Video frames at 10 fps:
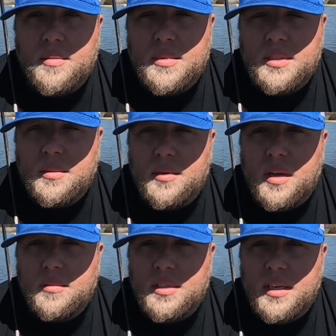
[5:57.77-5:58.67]

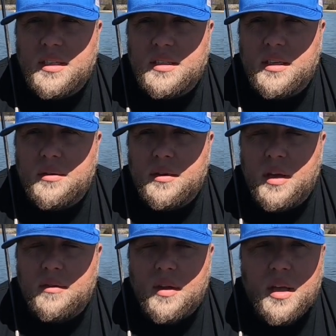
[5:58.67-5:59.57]
Sometimes it gets a little
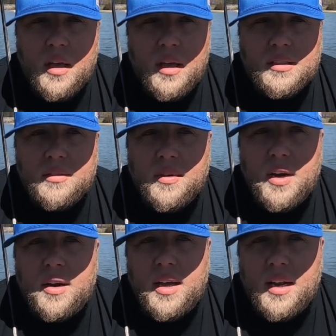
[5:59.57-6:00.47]
tough. It's a
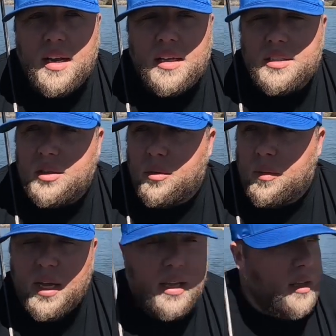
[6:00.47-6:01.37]
very conditional
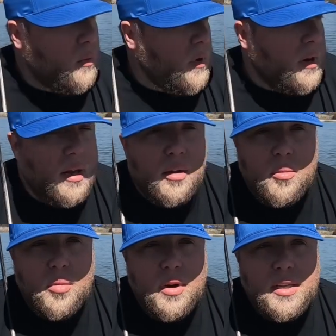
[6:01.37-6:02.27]
bait. You want a little
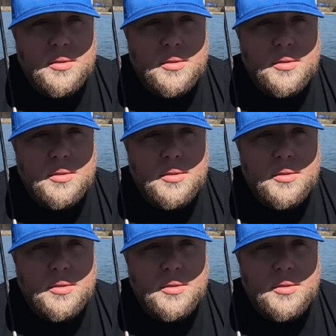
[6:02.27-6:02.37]
breeze